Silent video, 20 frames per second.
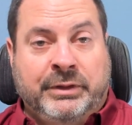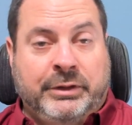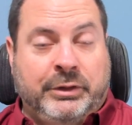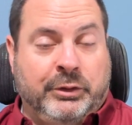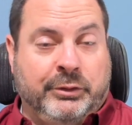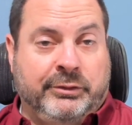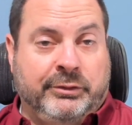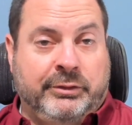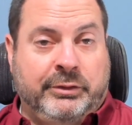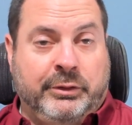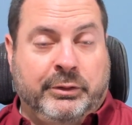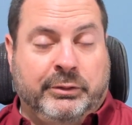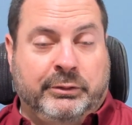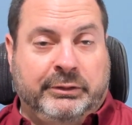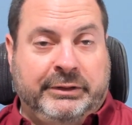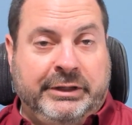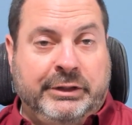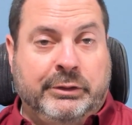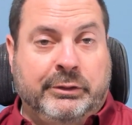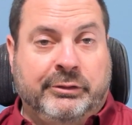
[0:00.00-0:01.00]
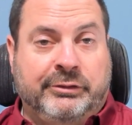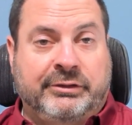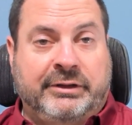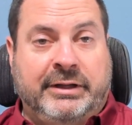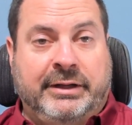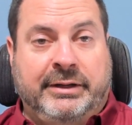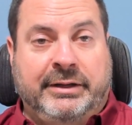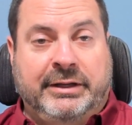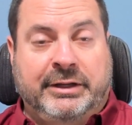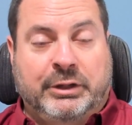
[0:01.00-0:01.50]
your leaders
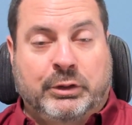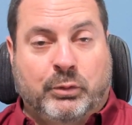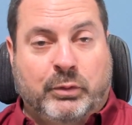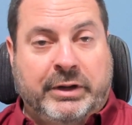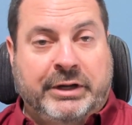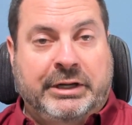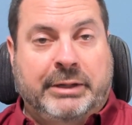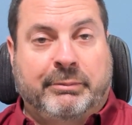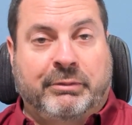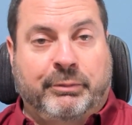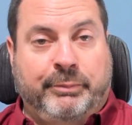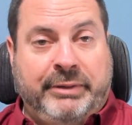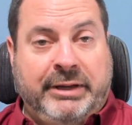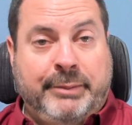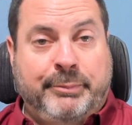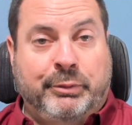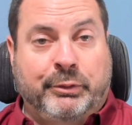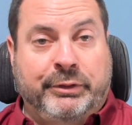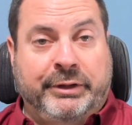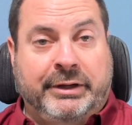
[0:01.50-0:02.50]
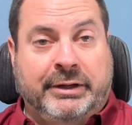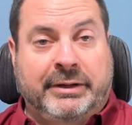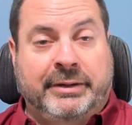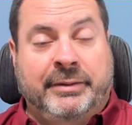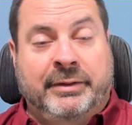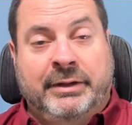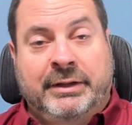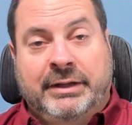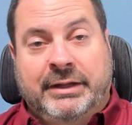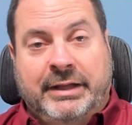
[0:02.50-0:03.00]
can get the right number of people there.
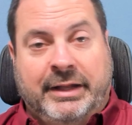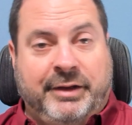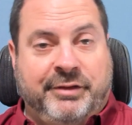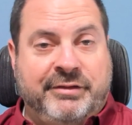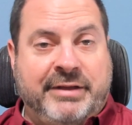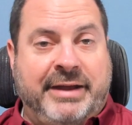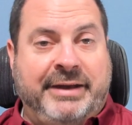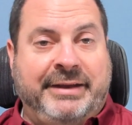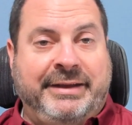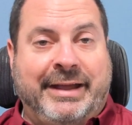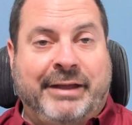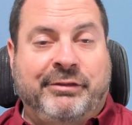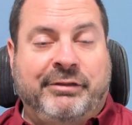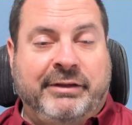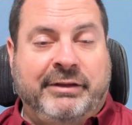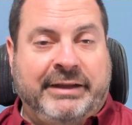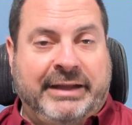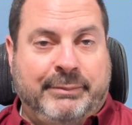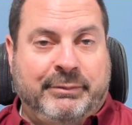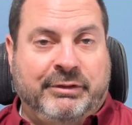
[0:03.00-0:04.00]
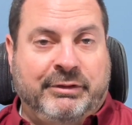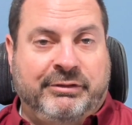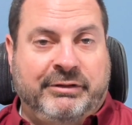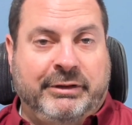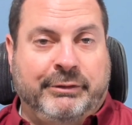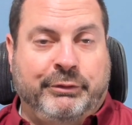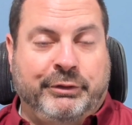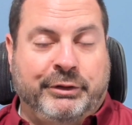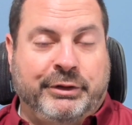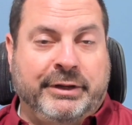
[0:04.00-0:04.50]
It's not a guessing game to see
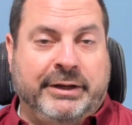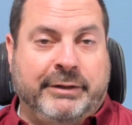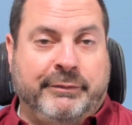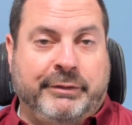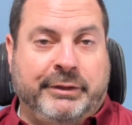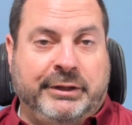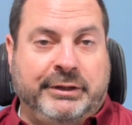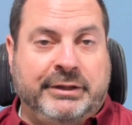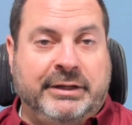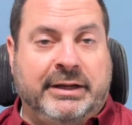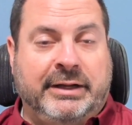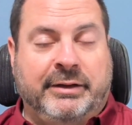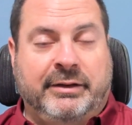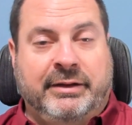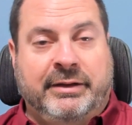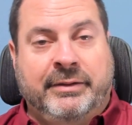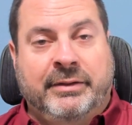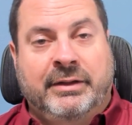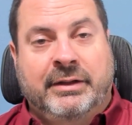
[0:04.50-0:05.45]
if we can get everything done.